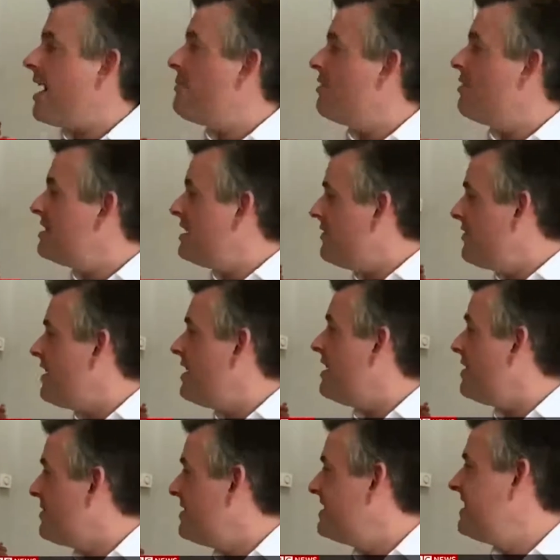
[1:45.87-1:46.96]
I'm on the
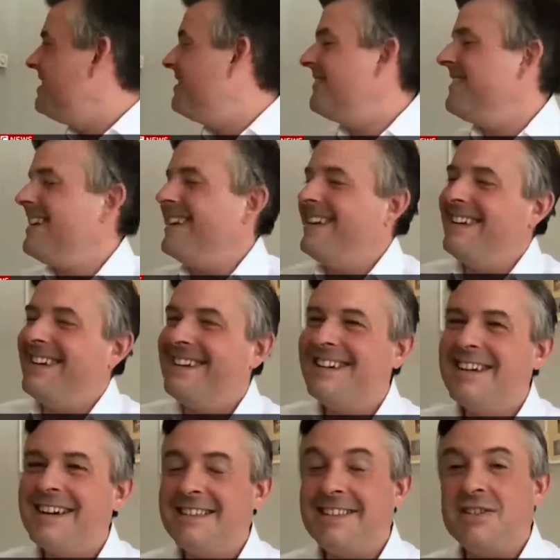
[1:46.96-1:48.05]
TV.
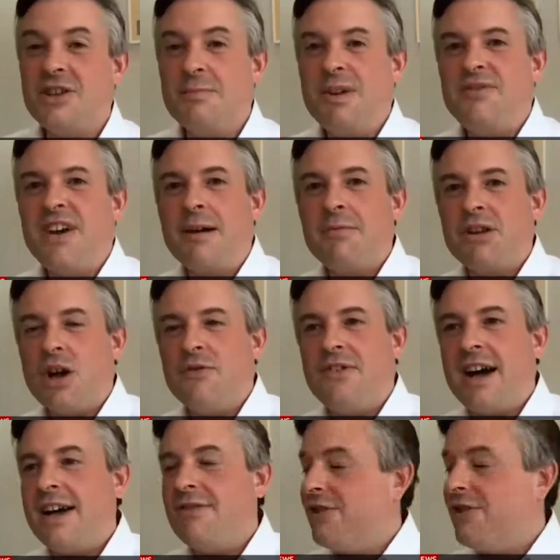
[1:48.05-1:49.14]
This is going to be, I'm going to go
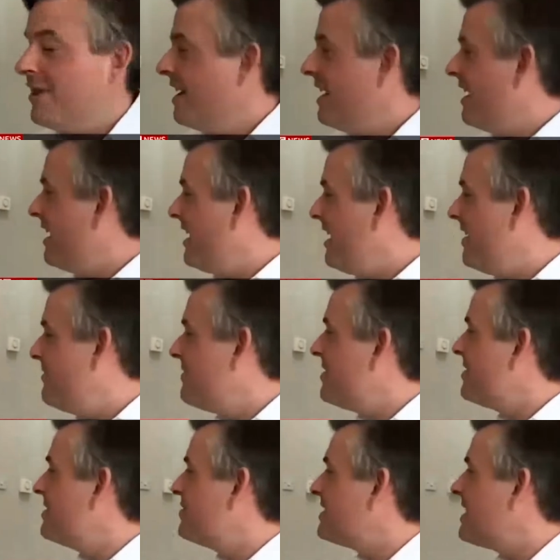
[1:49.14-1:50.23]
viral.
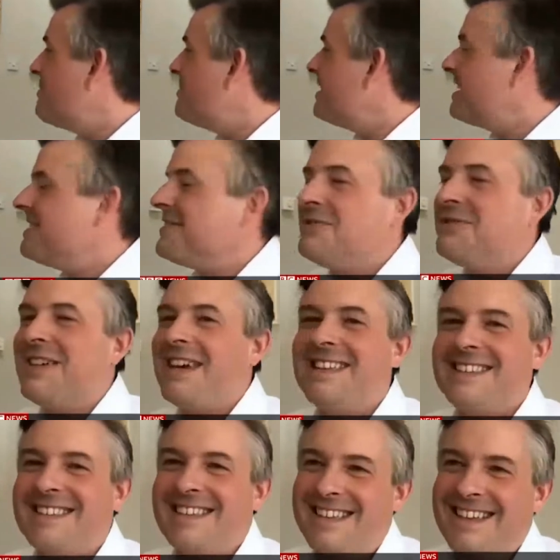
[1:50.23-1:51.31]
Just let Daddy do
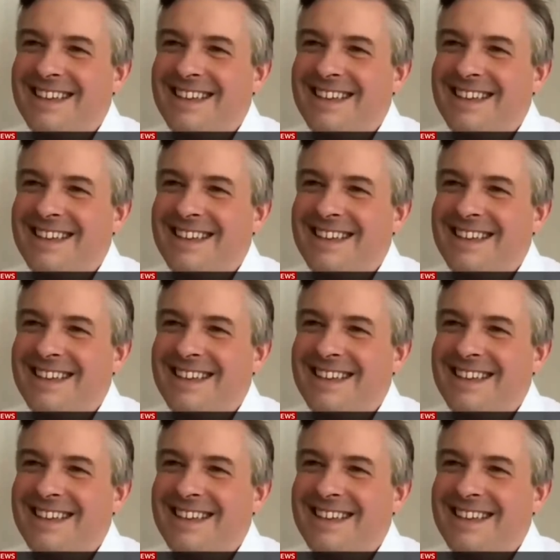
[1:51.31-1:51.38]
this.